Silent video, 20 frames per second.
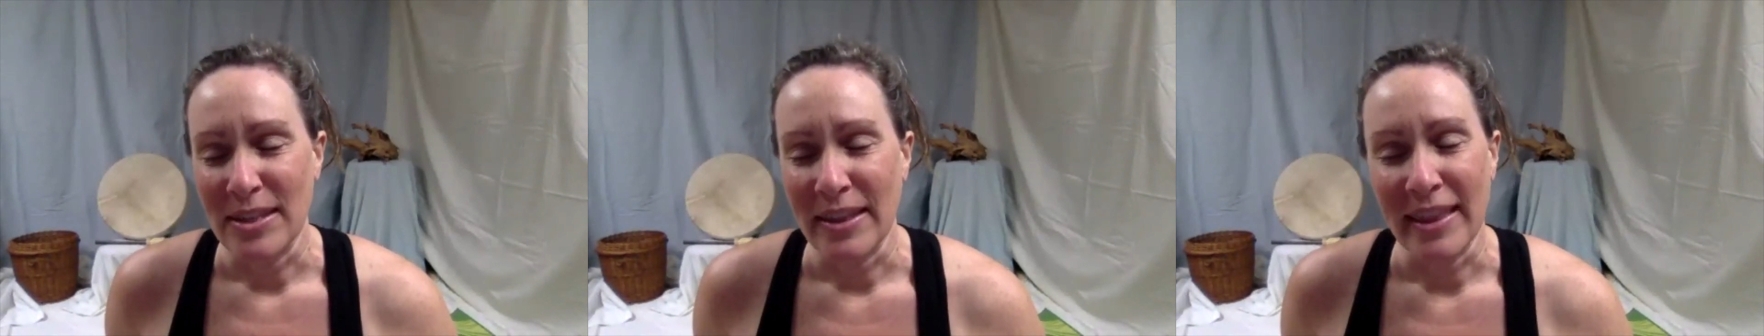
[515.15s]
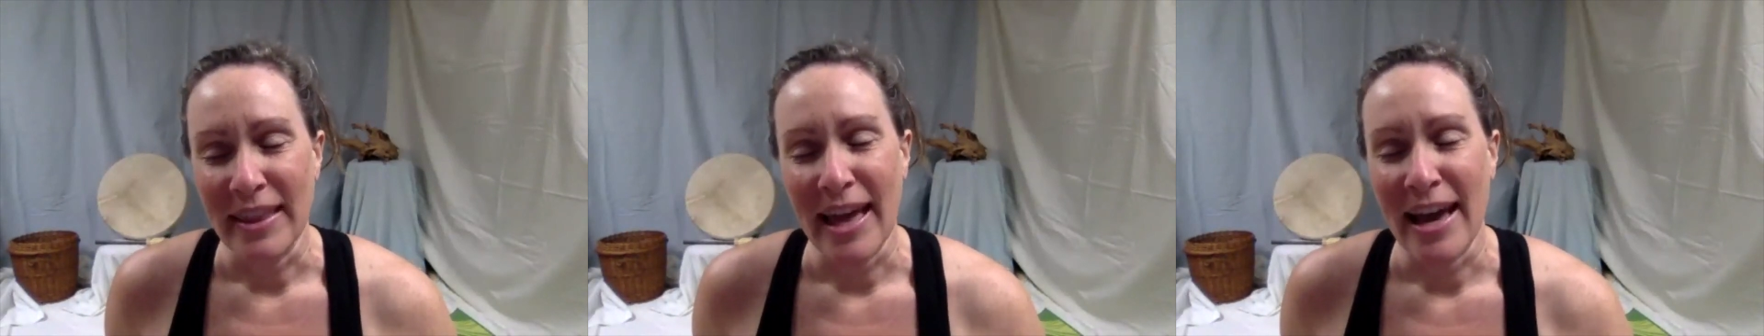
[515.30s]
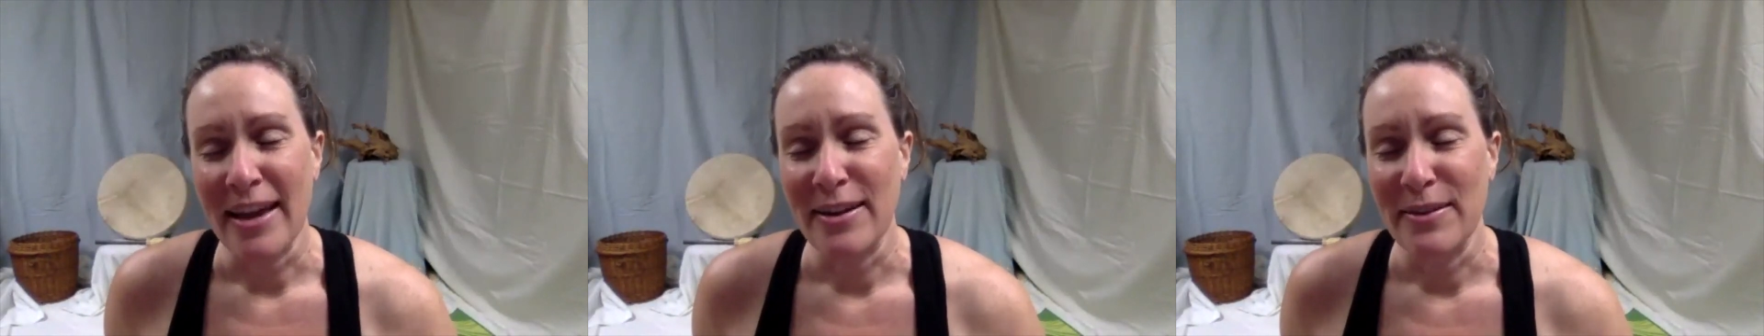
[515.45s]

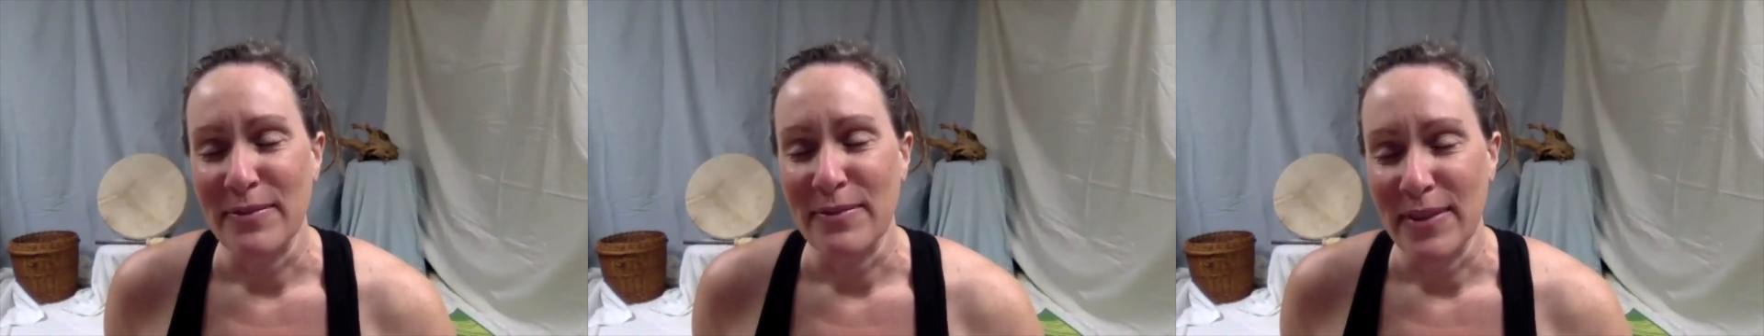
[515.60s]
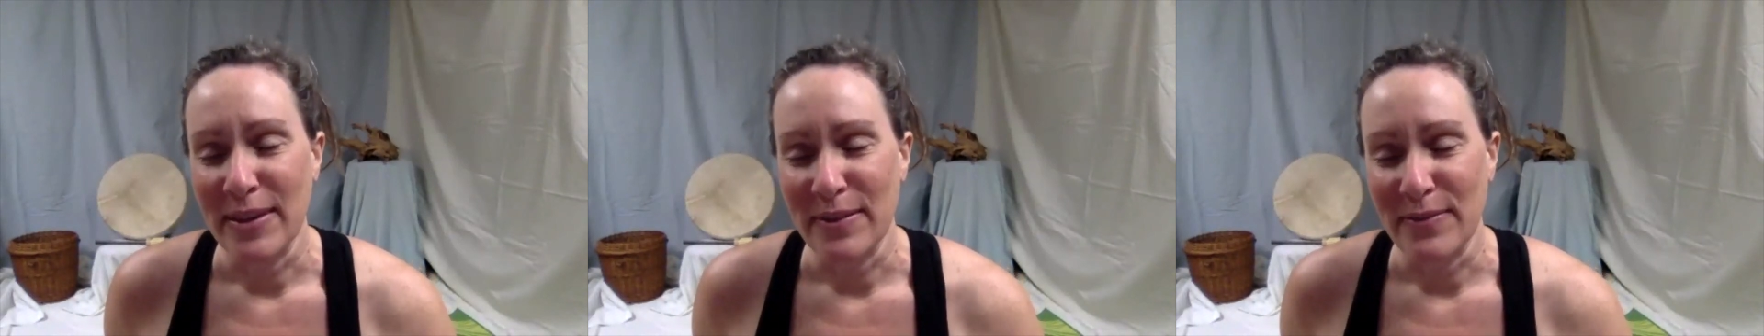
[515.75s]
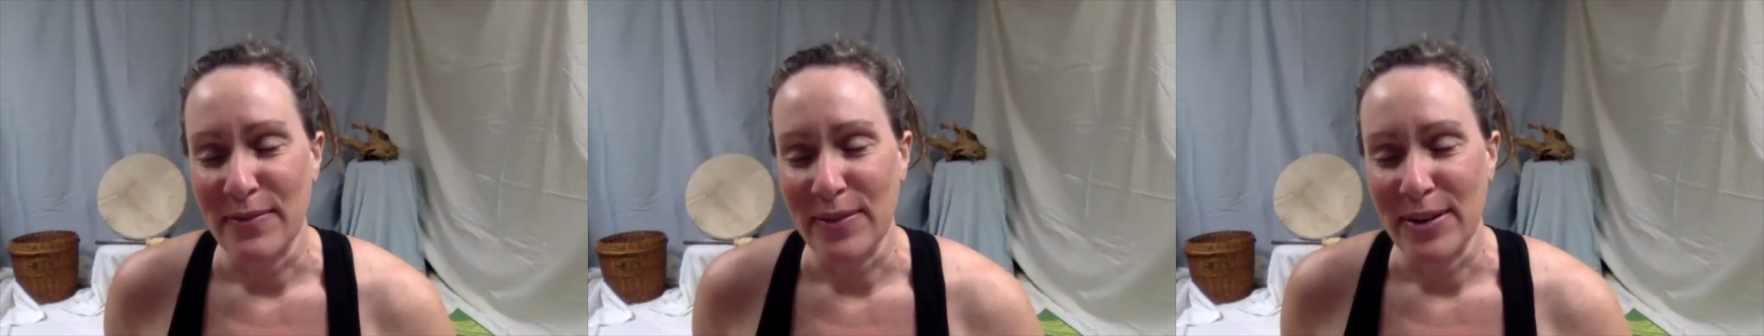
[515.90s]
lot of
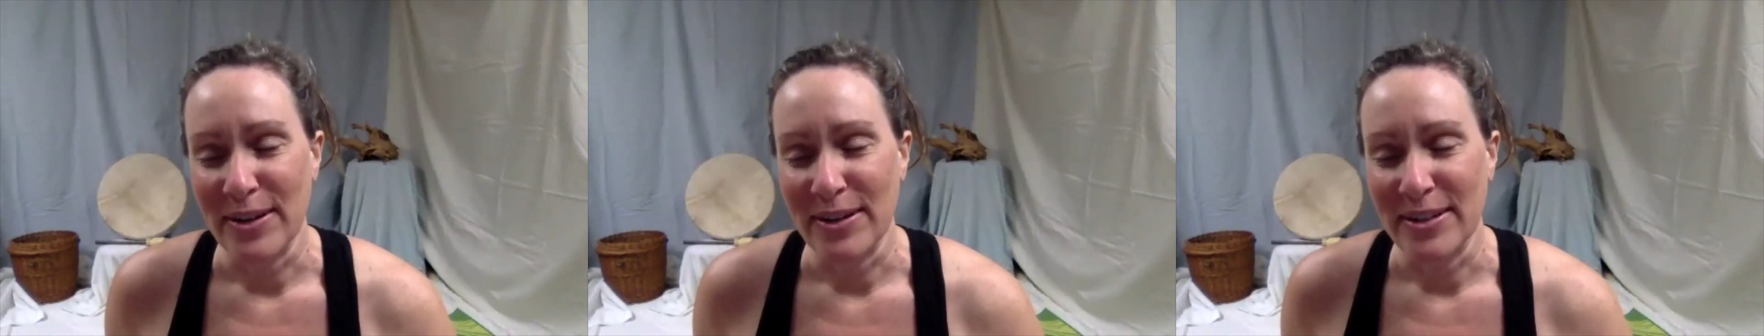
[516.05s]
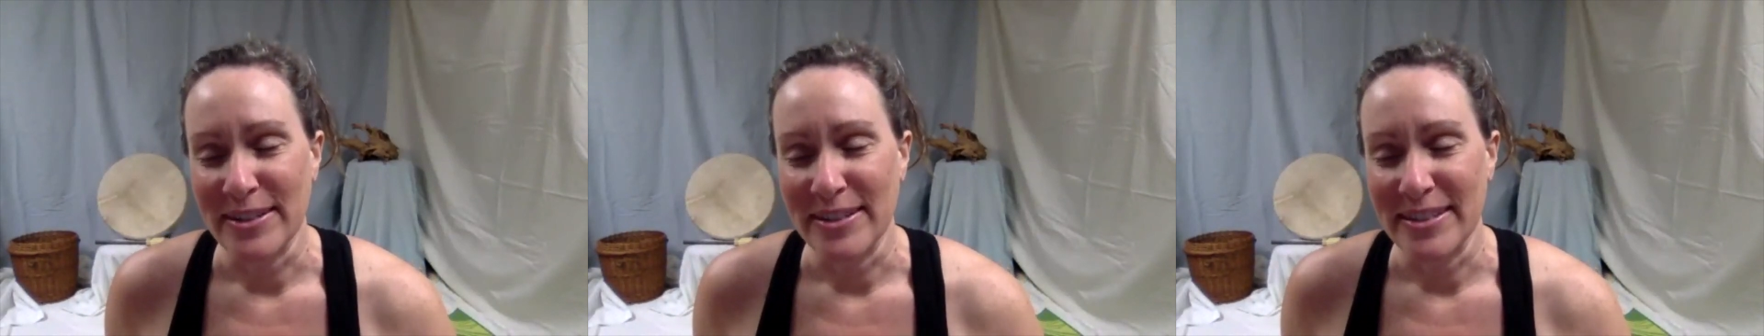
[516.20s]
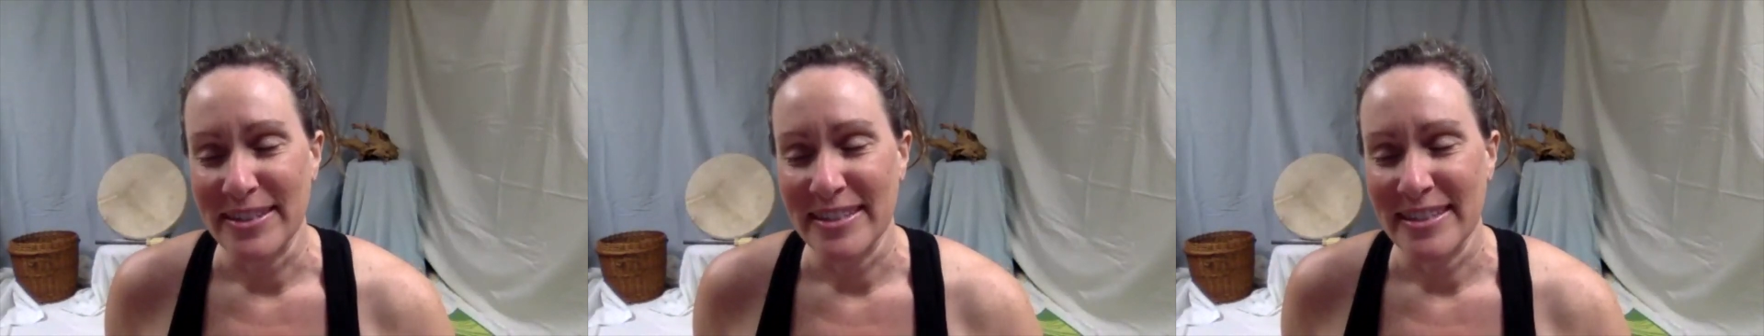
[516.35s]

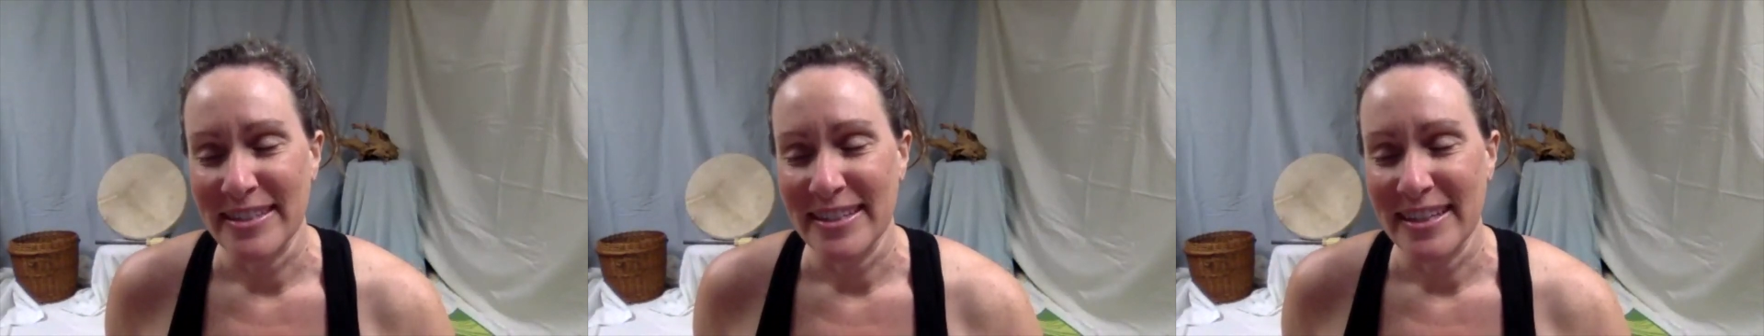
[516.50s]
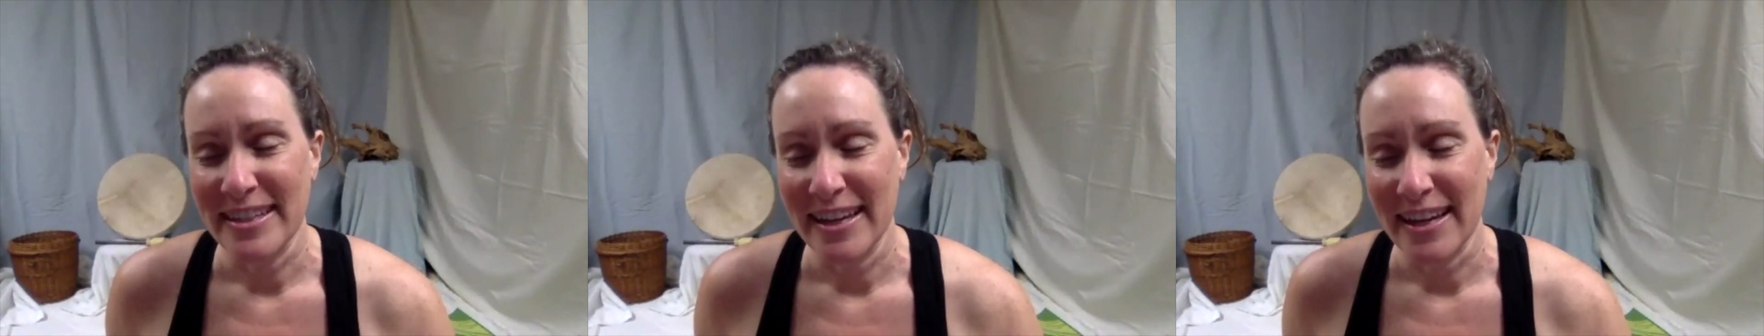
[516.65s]
givers